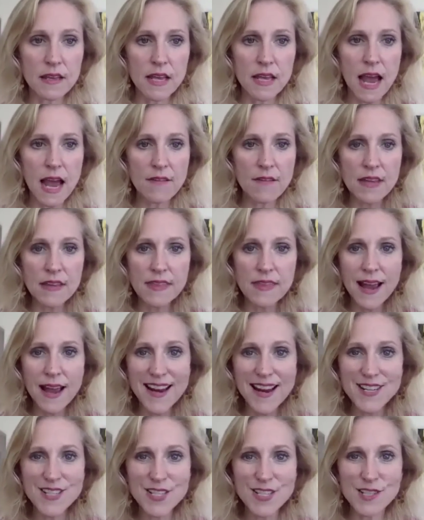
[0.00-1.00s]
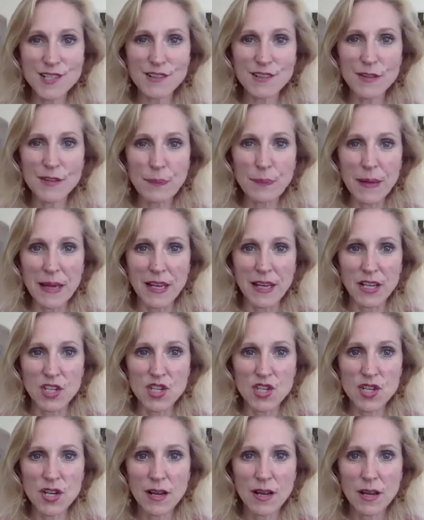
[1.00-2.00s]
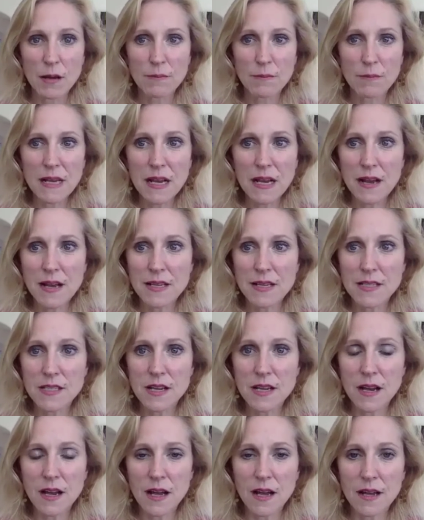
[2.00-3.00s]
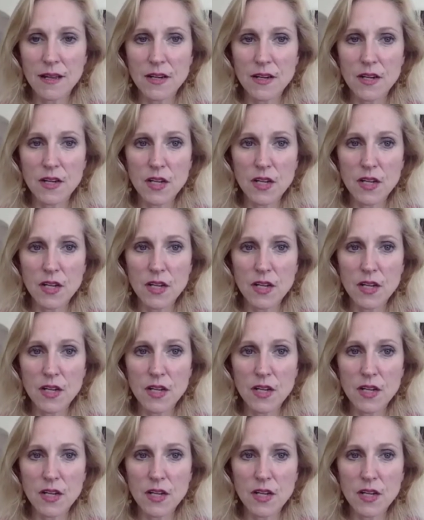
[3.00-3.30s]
having the I deserve it binge because, uh,